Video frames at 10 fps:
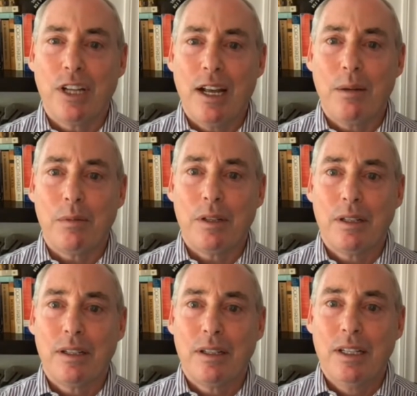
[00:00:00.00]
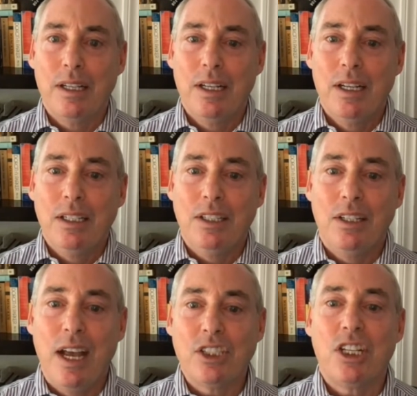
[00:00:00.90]
time to
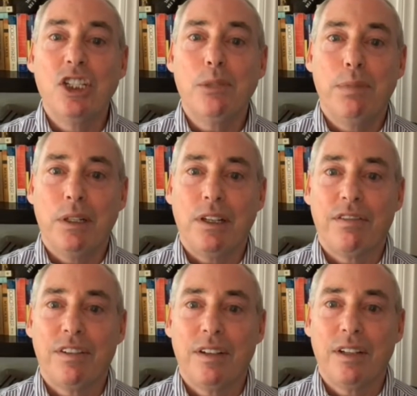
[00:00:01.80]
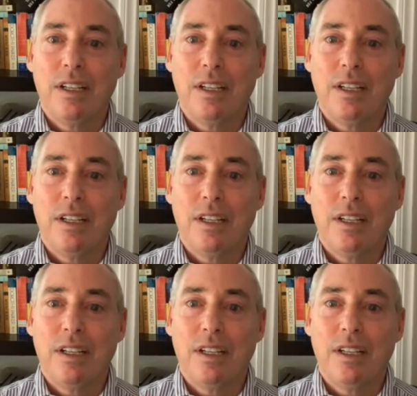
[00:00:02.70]
test his belief